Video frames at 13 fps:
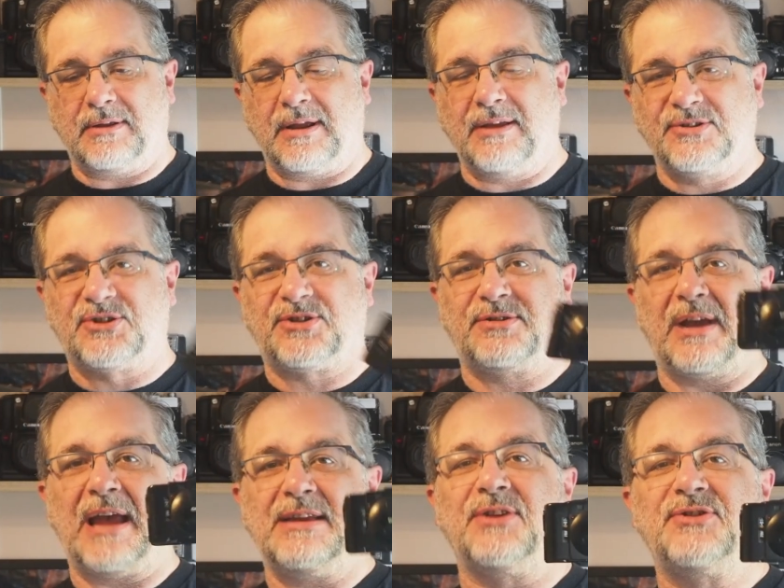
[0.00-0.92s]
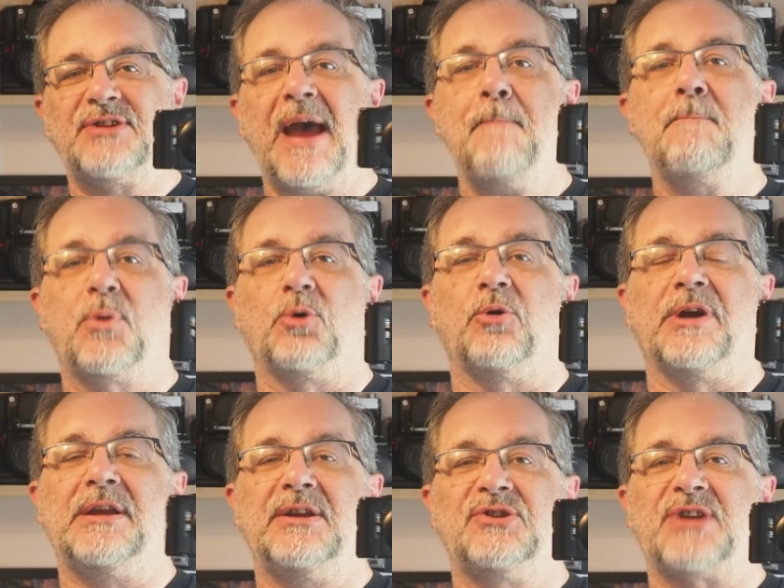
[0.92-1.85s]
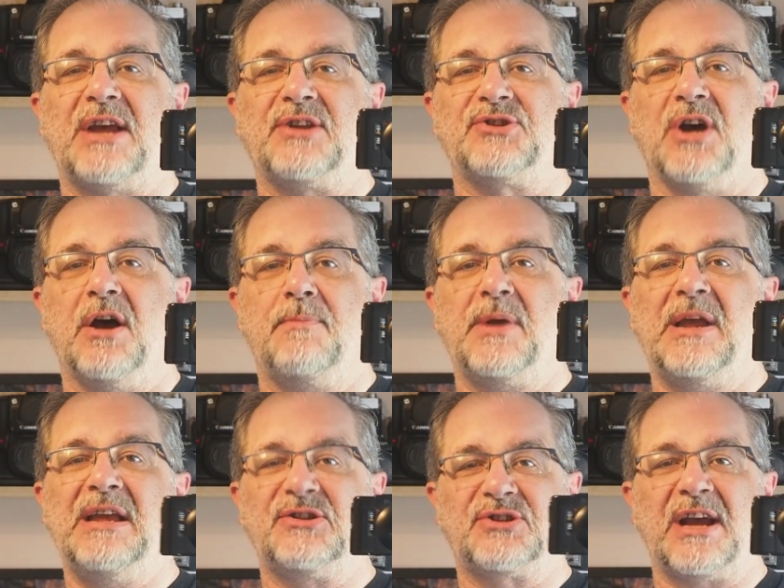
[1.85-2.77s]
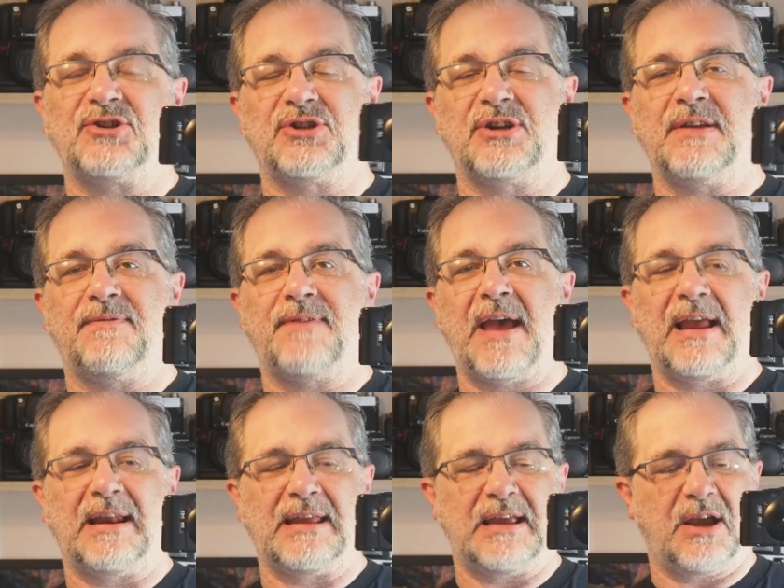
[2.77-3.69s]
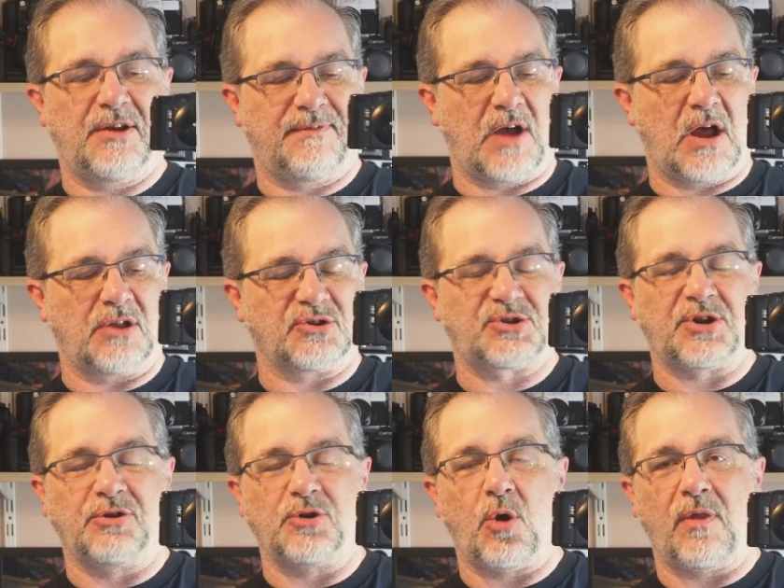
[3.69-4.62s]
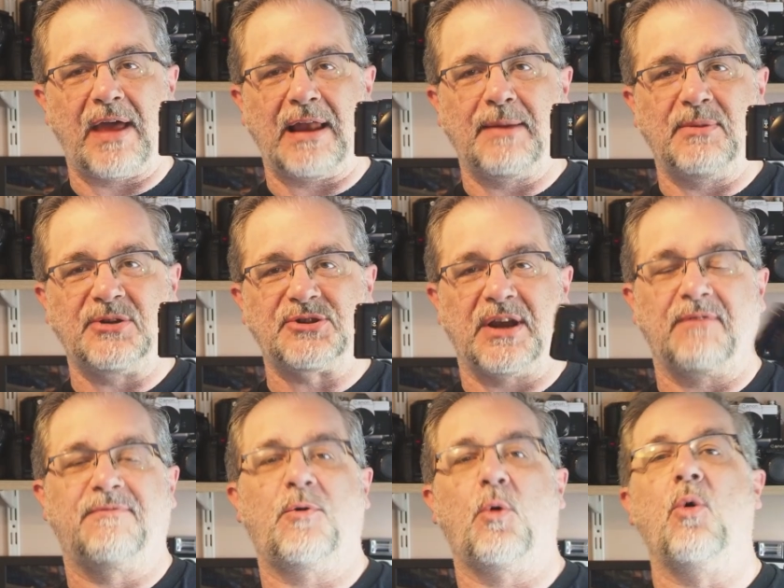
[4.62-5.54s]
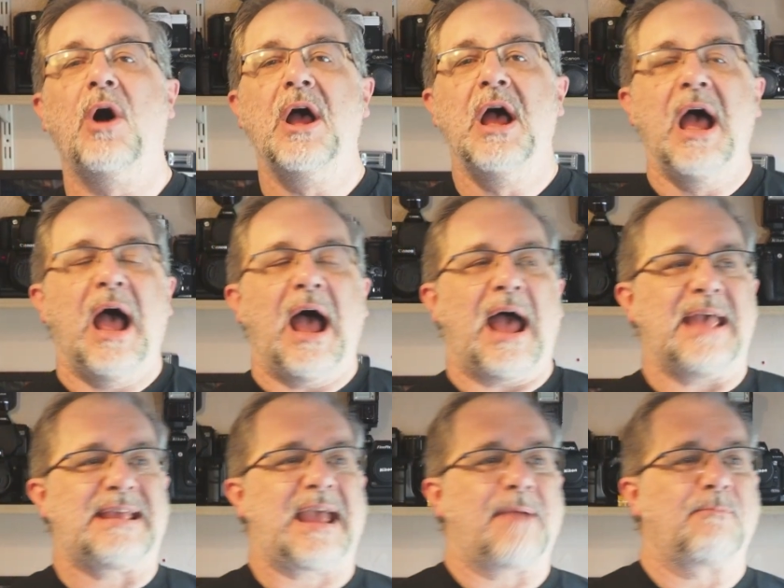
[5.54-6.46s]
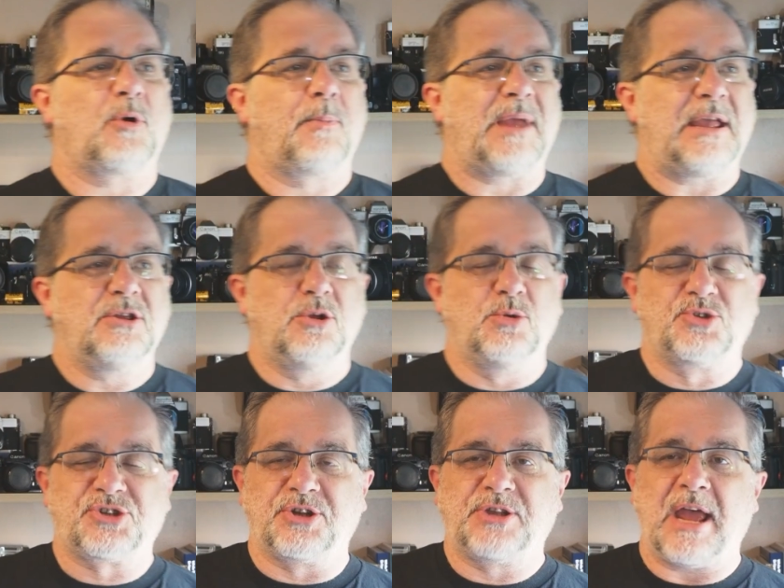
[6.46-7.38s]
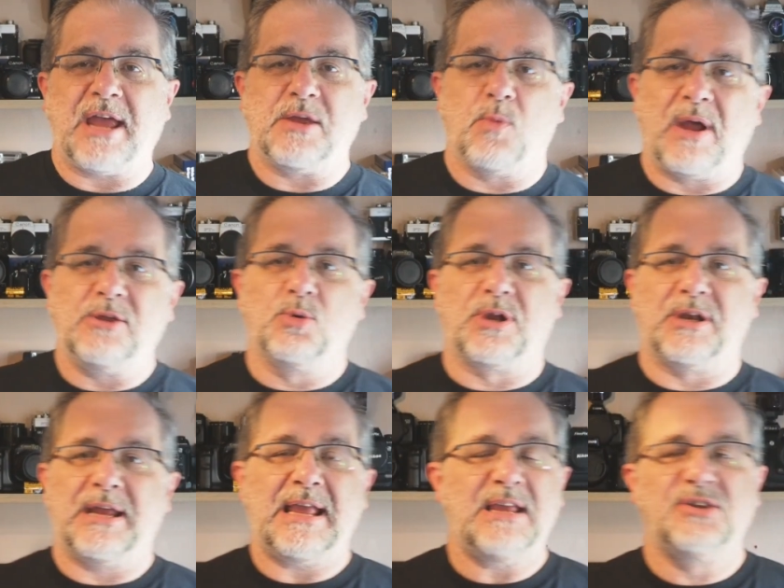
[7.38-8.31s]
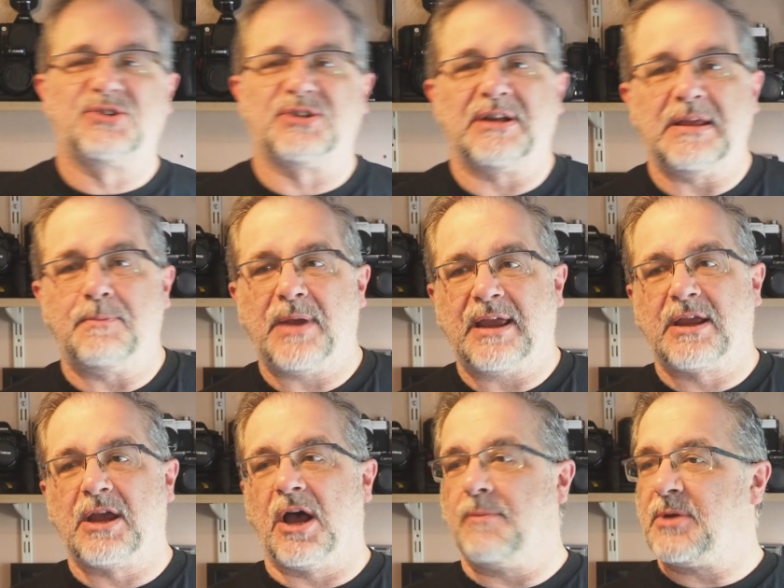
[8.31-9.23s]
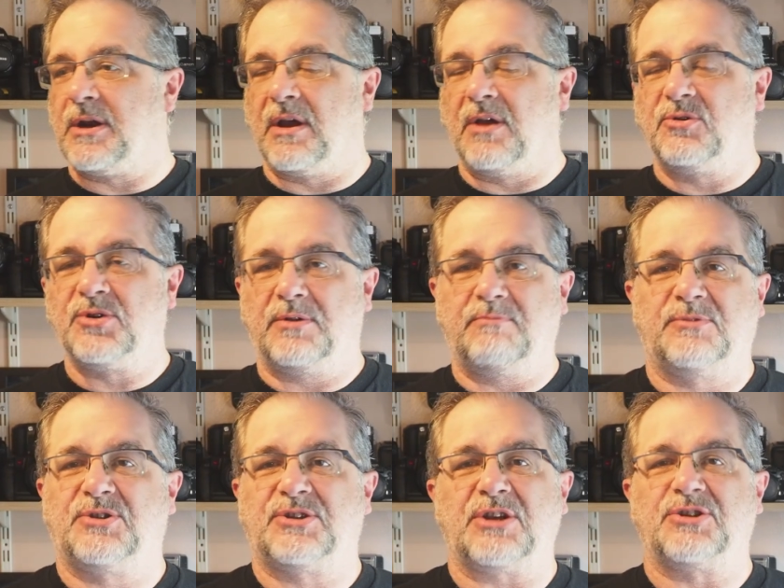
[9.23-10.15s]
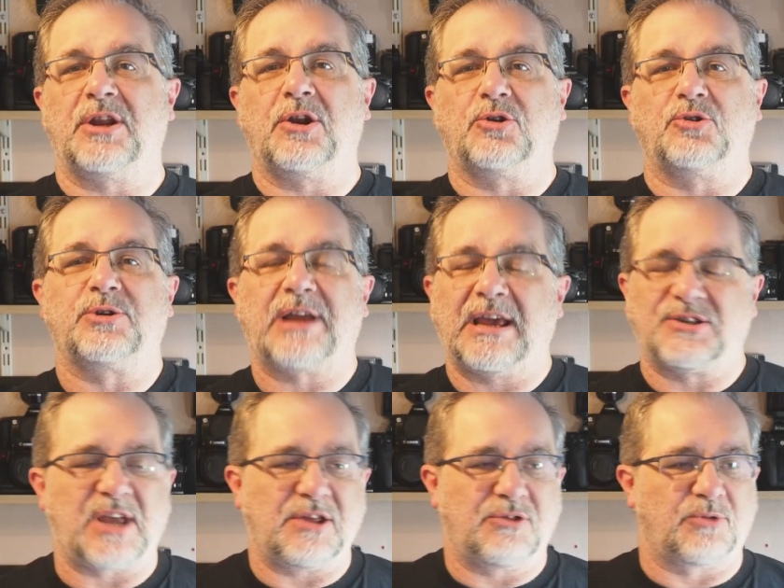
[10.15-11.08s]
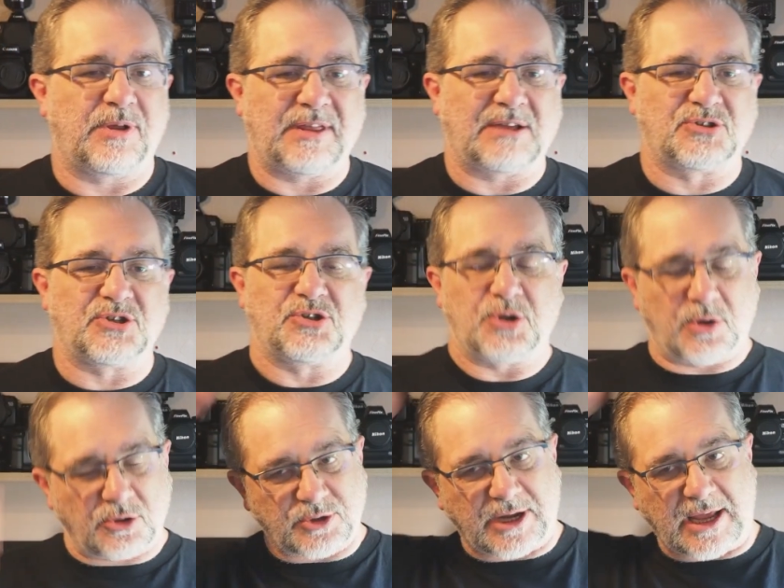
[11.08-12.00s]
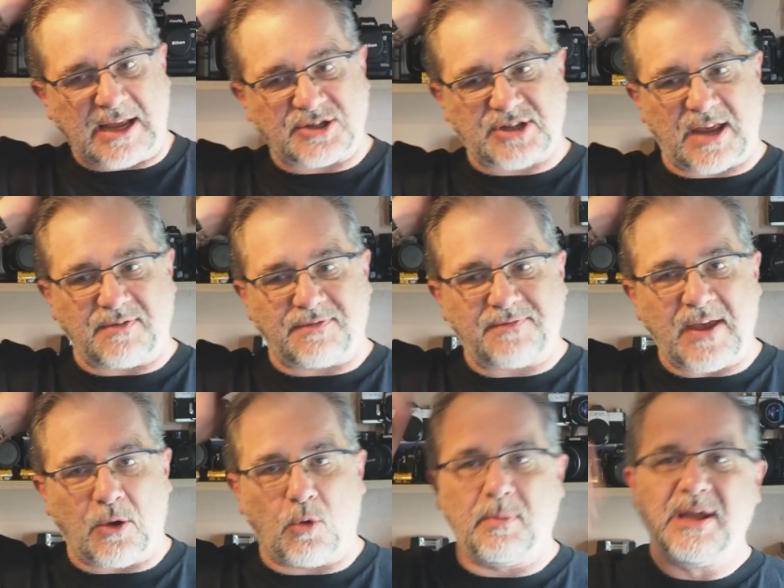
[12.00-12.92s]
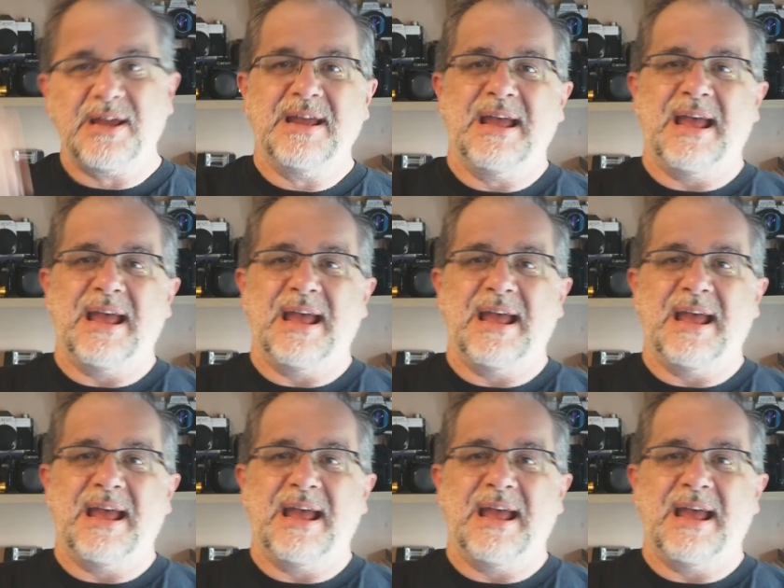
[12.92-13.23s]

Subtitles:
as a contemporary setup, it's actually fairly advanced and not that limiting. For a camera being used today where you can easily pick up, you know, 1600 ASA, 3200 ASA film,